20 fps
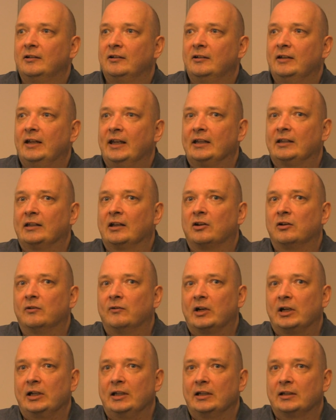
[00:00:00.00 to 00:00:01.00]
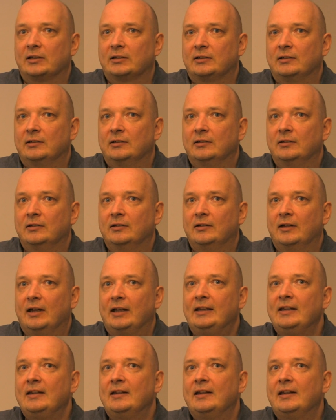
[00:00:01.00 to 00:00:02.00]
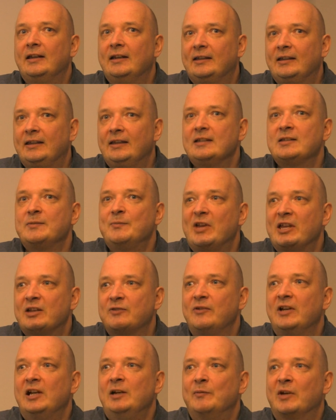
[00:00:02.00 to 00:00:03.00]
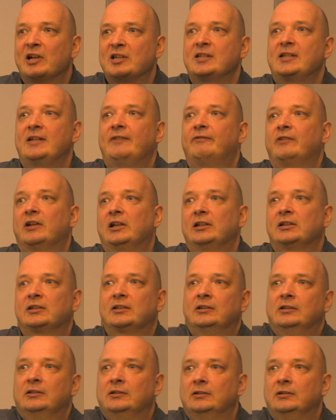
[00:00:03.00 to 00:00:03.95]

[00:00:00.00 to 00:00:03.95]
data covariance. And this makes very much difference